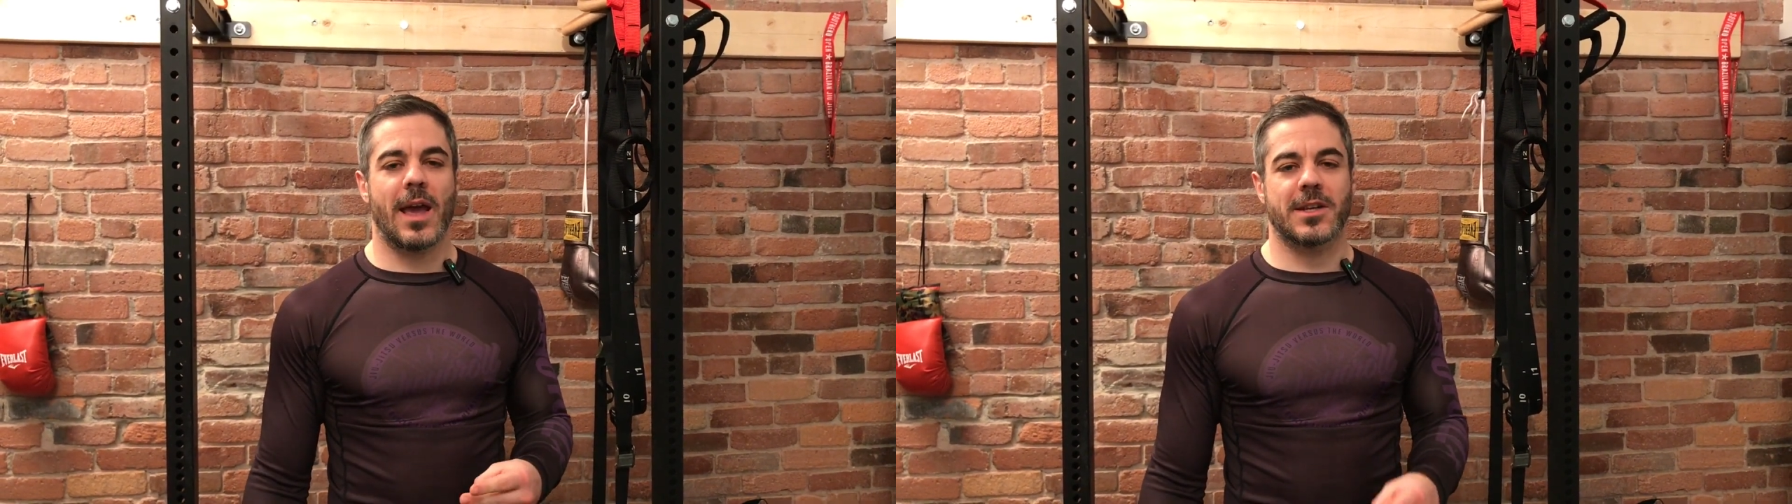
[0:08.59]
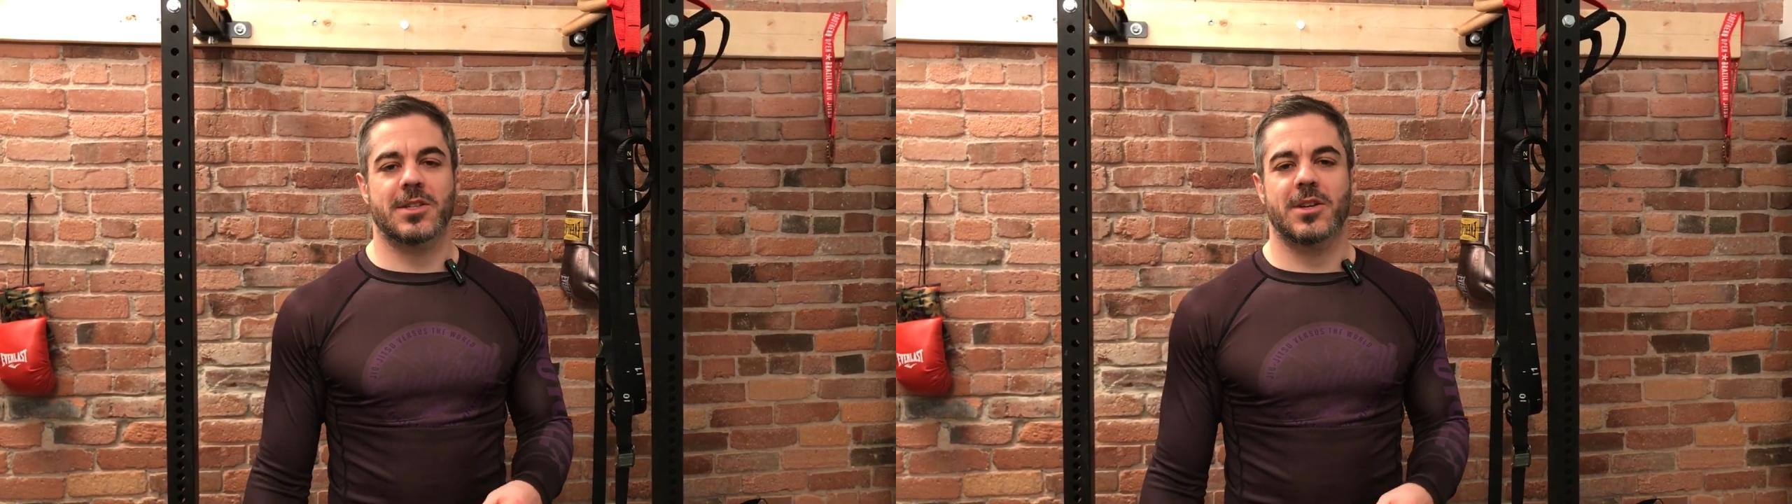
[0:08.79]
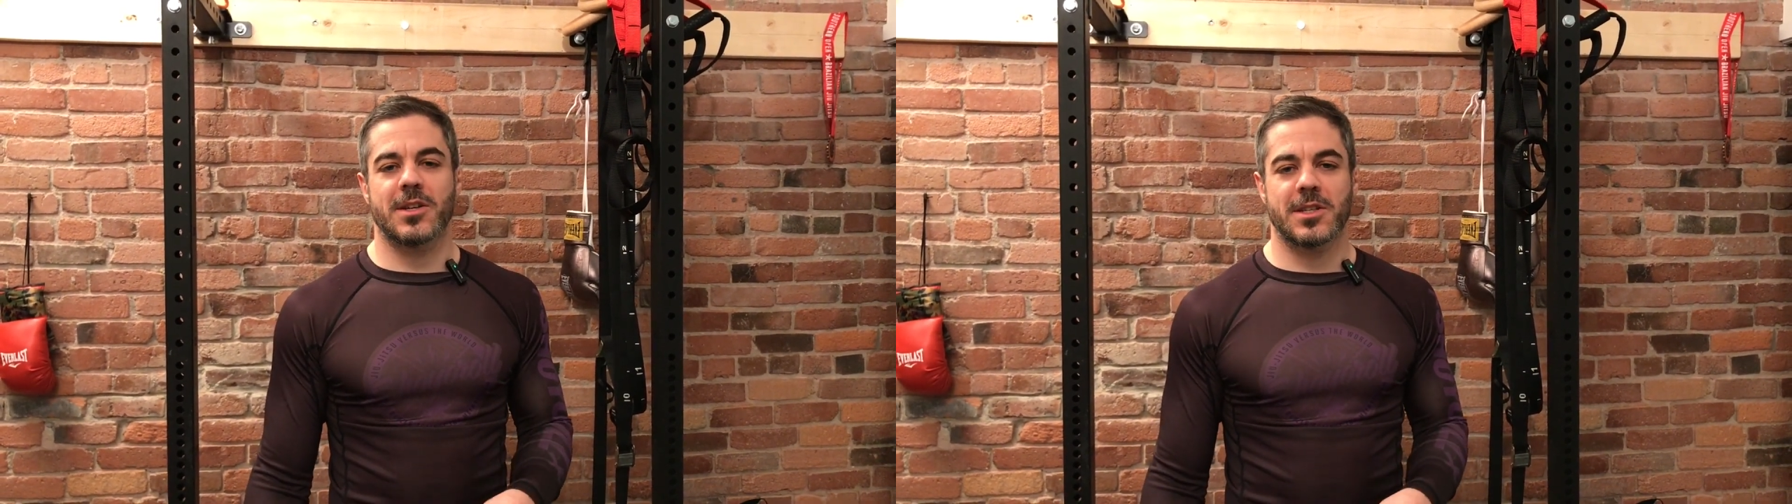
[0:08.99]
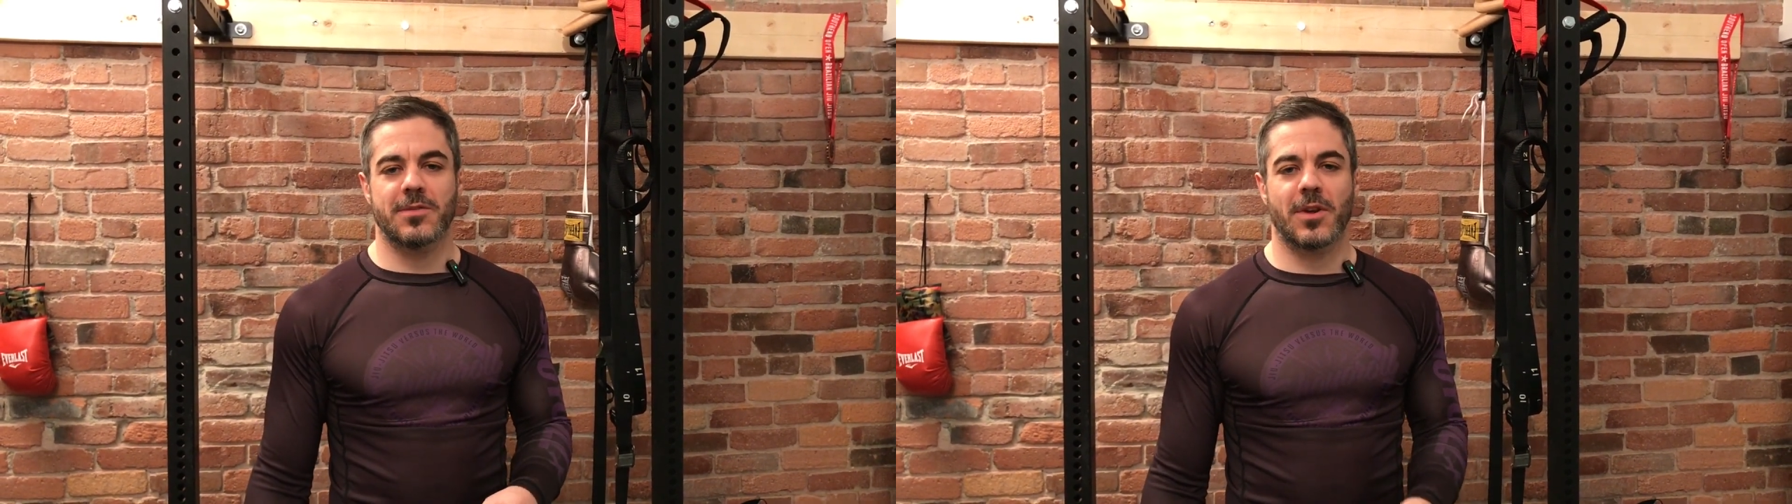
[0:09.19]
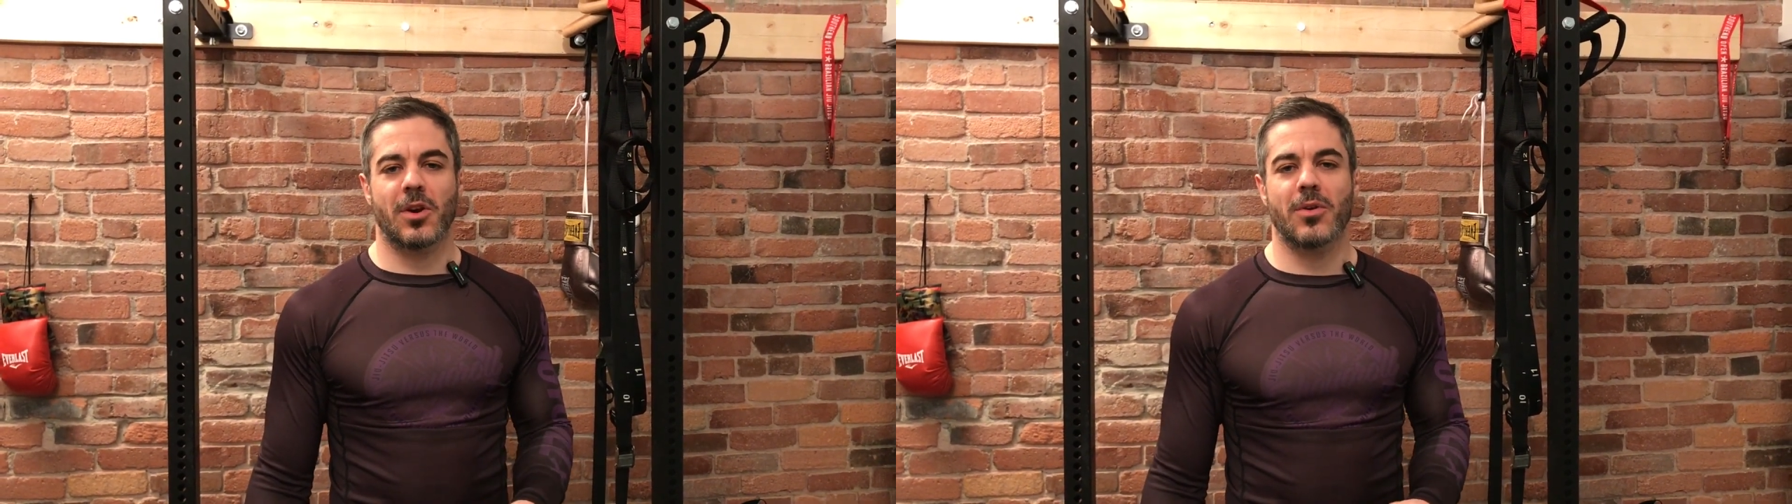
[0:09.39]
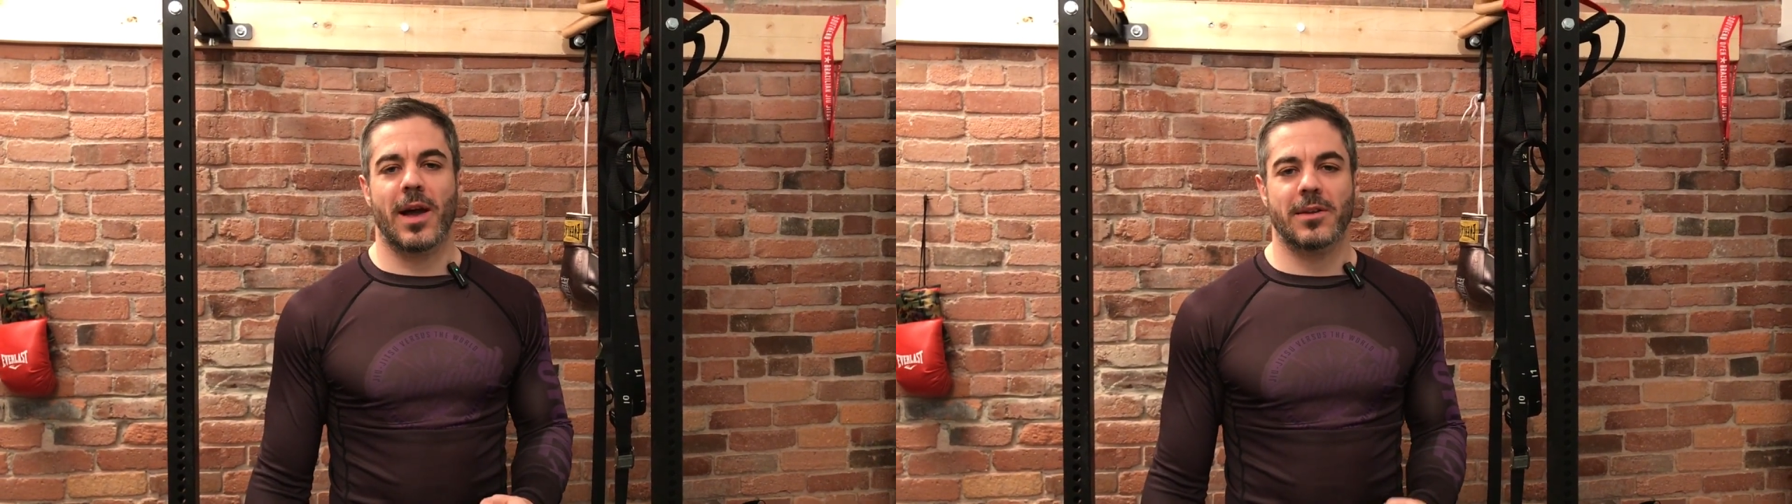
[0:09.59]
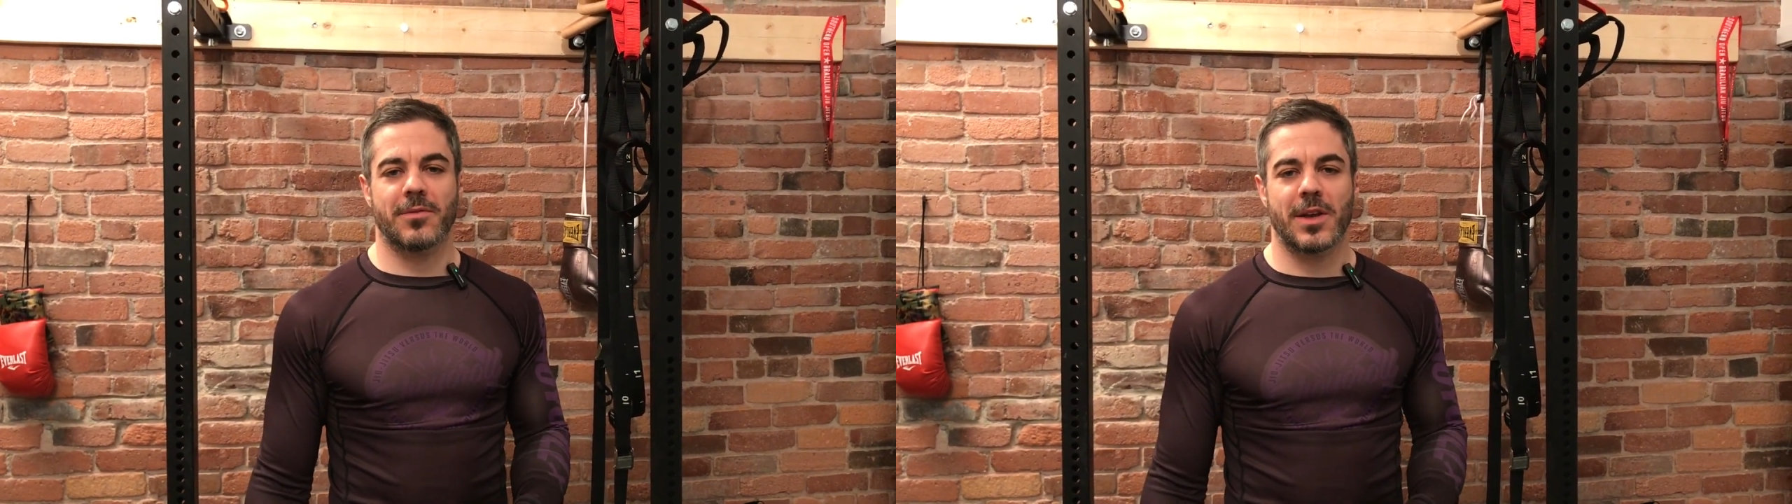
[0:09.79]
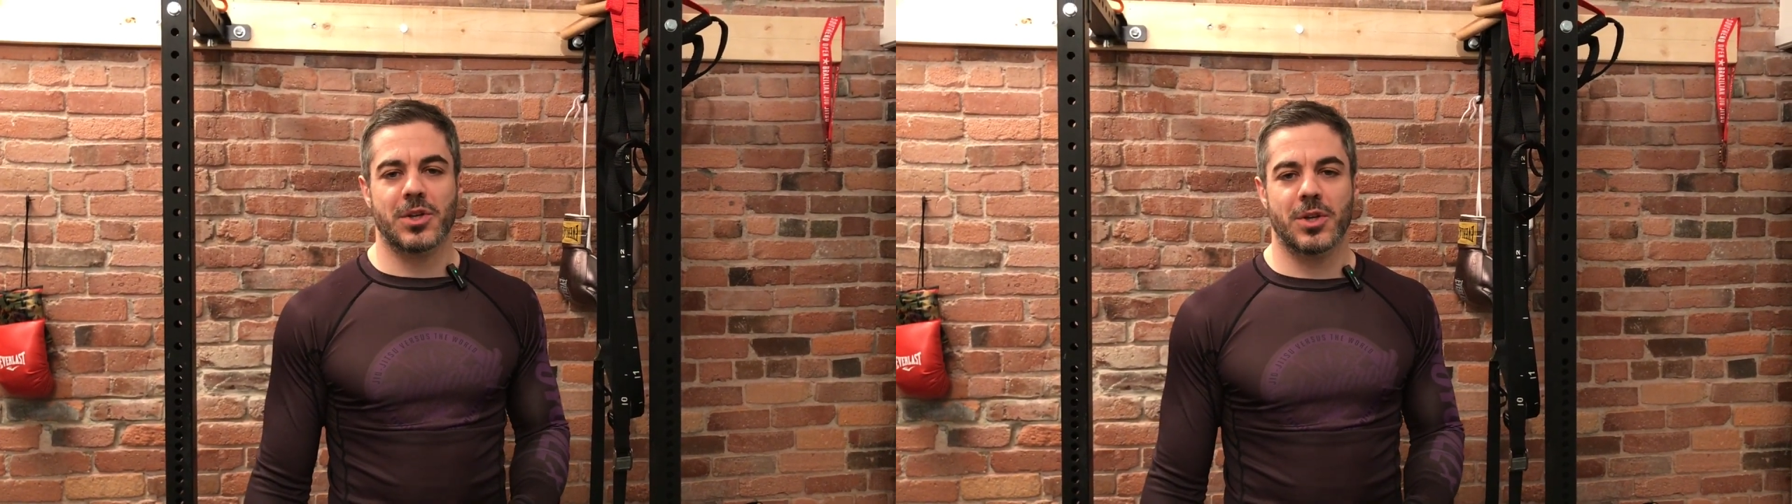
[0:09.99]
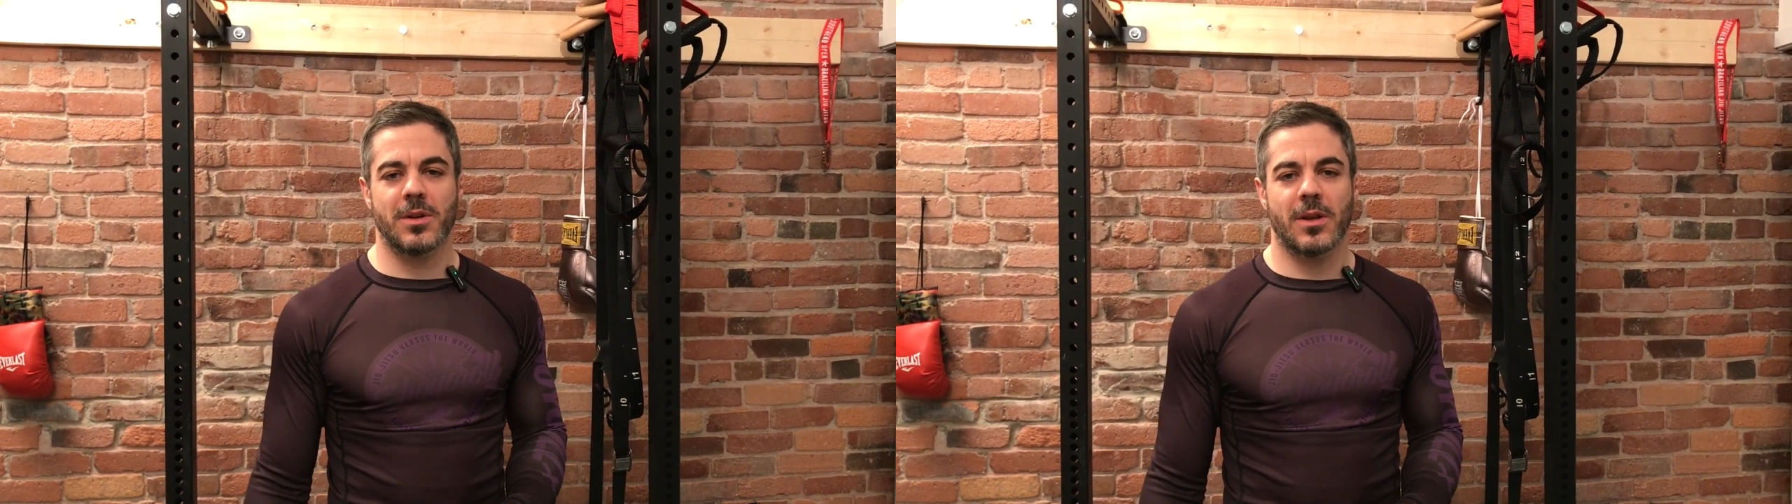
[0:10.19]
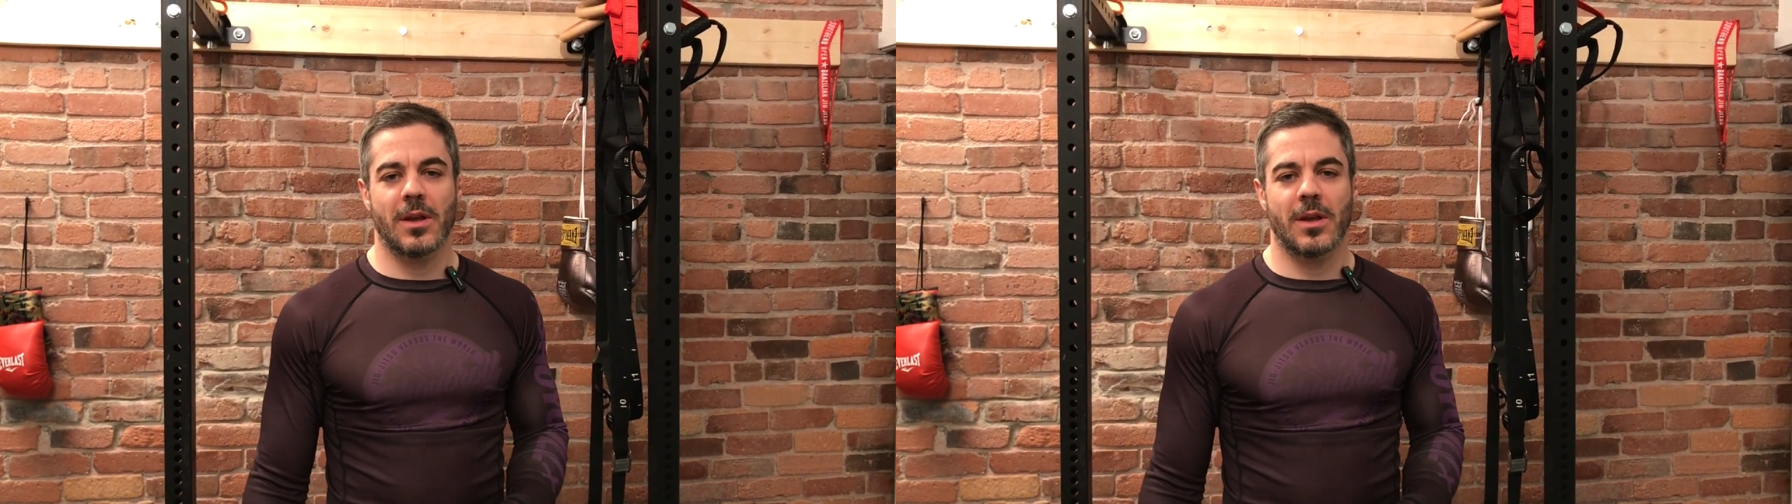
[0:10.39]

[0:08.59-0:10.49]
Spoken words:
exercises for glute activation.